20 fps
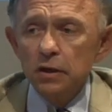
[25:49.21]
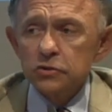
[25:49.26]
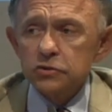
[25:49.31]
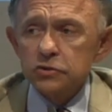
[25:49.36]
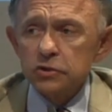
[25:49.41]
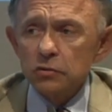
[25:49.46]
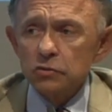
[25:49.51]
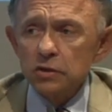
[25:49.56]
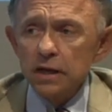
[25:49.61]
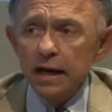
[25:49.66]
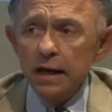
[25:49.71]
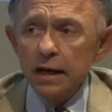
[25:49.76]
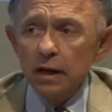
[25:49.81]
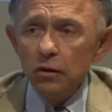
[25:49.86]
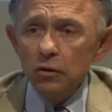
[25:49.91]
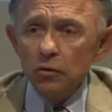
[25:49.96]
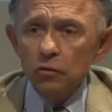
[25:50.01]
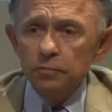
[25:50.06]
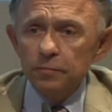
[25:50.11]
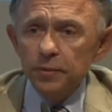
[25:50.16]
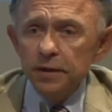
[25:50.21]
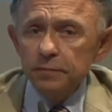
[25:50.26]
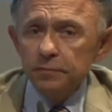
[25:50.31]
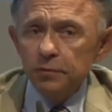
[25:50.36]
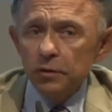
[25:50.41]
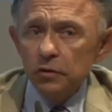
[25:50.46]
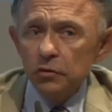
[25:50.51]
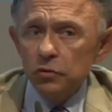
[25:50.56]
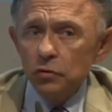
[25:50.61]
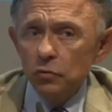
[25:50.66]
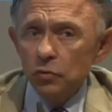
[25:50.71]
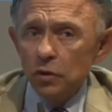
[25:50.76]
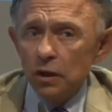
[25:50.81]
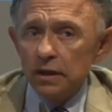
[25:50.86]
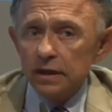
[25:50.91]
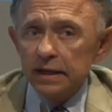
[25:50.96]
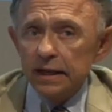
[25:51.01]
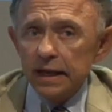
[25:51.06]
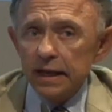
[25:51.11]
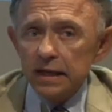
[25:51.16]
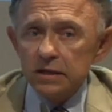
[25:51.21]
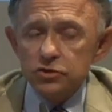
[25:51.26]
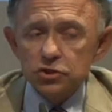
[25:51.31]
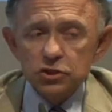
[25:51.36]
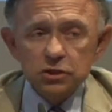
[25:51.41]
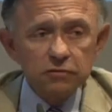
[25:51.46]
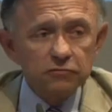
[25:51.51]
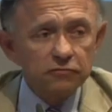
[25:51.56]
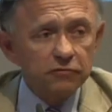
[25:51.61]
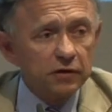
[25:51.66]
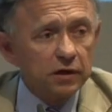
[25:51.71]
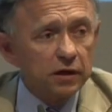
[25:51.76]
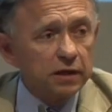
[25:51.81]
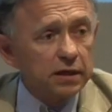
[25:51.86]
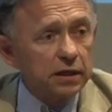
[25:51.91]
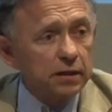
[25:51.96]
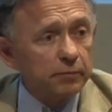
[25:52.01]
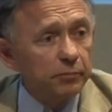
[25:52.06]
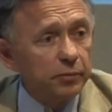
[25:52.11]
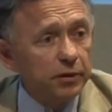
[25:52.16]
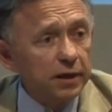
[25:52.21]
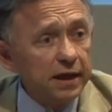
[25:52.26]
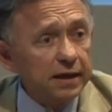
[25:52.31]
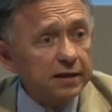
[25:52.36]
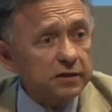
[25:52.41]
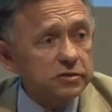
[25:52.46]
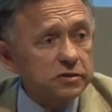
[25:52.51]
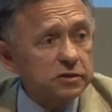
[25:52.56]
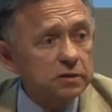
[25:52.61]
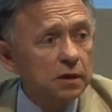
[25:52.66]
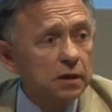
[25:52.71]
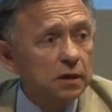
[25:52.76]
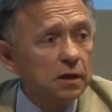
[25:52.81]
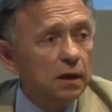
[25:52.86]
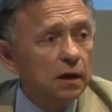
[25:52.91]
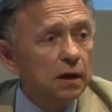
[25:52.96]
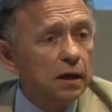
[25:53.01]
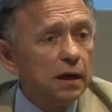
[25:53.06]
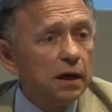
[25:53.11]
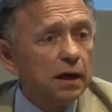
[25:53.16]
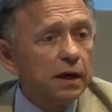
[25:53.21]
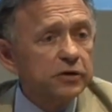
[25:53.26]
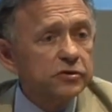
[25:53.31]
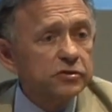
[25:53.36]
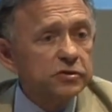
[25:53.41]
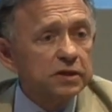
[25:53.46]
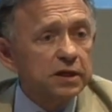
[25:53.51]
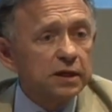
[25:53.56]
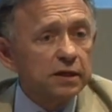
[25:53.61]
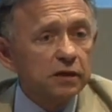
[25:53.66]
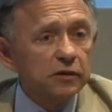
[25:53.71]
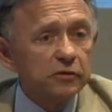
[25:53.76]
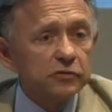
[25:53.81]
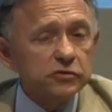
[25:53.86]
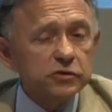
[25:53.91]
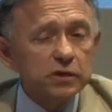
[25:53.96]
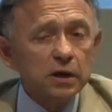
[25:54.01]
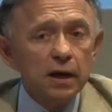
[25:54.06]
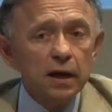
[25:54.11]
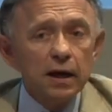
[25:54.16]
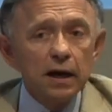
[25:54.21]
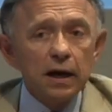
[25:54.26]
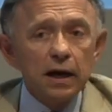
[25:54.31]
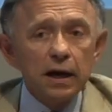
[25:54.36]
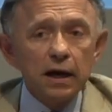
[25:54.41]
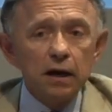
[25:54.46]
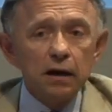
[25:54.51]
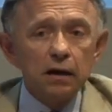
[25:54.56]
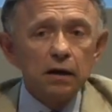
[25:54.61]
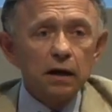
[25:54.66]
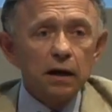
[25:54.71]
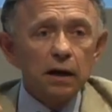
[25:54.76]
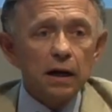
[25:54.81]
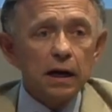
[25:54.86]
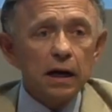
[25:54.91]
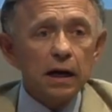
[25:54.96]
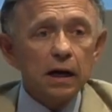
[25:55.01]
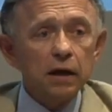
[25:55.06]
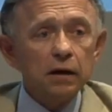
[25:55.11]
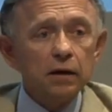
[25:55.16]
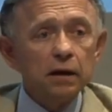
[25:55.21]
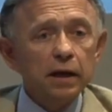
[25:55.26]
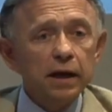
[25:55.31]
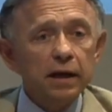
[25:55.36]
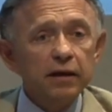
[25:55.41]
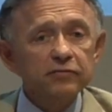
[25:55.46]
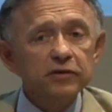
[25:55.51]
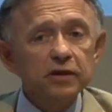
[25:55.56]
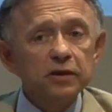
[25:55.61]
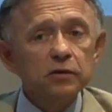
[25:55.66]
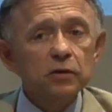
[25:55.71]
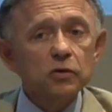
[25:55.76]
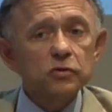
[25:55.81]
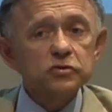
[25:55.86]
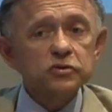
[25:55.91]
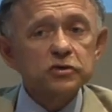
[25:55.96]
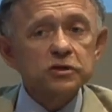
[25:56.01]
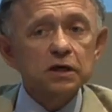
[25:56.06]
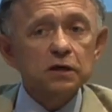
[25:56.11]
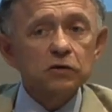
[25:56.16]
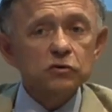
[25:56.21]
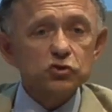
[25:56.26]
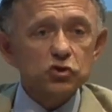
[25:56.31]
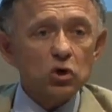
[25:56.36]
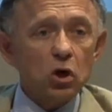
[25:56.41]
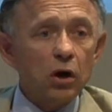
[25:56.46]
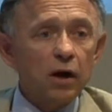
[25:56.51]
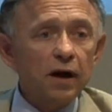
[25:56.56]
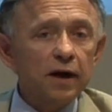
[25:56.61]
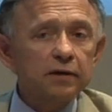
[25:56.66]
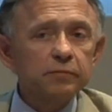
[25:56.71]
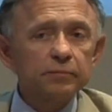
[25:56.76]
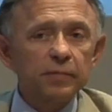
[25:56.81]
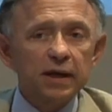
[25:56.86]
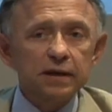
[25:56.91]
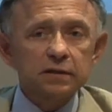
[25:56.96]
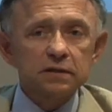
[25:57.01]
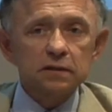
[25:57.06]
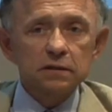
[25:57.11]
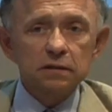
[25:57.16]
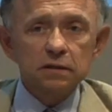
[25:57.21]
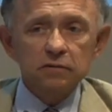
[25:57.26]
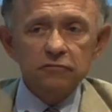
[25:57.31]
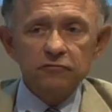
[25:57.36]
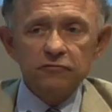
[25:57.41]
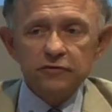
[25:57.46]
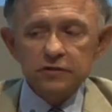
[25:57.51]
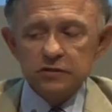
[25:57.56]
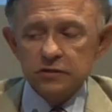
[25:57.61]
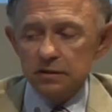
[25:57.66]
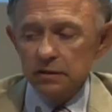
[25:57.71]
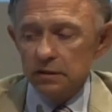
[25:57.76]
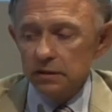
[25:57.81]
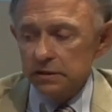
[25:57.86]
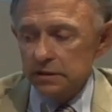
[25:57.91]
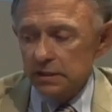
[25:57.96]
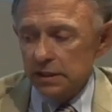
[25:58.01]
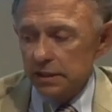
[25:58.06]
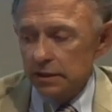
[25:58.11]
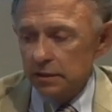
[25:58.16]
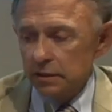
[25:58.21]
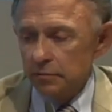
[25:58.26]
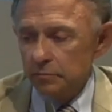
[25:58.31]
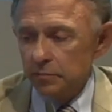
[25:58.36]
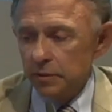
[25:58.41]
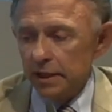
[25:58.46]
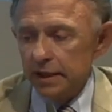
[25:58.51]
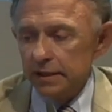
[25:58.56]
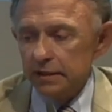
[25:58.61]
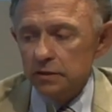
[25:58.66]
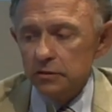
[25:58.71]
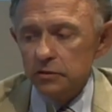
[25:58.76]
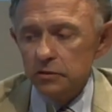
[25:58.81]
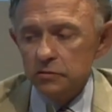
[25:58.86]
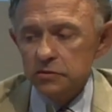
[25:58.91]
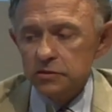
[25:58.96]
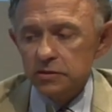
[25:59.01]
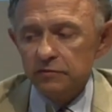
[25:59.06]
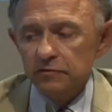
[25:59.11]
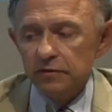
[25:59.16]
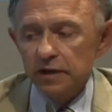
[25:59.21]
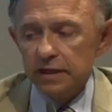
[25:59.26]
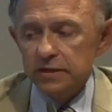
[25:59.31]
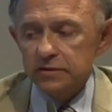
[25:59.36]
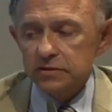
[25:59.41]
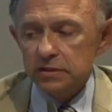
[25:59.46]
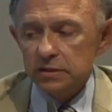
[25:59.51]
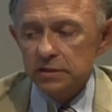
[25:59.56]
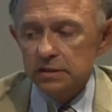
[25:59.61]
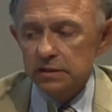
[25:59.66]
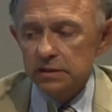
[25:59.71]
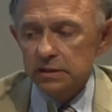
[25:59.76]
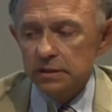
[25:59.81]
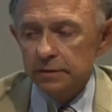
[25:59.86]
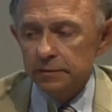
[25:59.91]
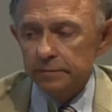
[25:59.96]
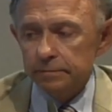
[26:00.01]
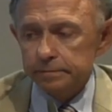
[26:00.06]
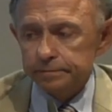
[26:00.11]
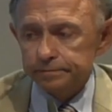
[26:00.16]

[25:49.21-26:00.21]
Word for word: So now people who are engaged in very complex uh, skills are, are having those skills augmented and facilitated by the use of ICT.